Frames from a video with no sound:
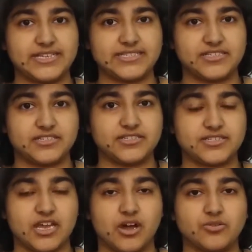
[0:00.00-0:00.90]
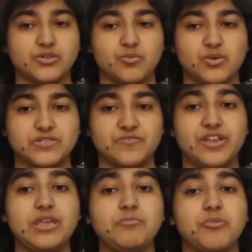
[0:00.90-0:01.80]
as it turns out, was
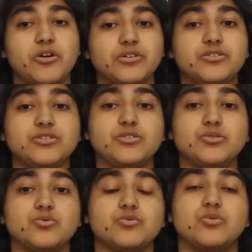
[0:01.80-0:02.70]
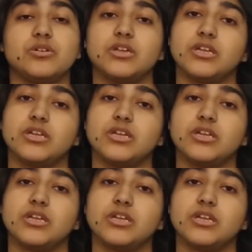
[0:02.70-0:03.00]
very important to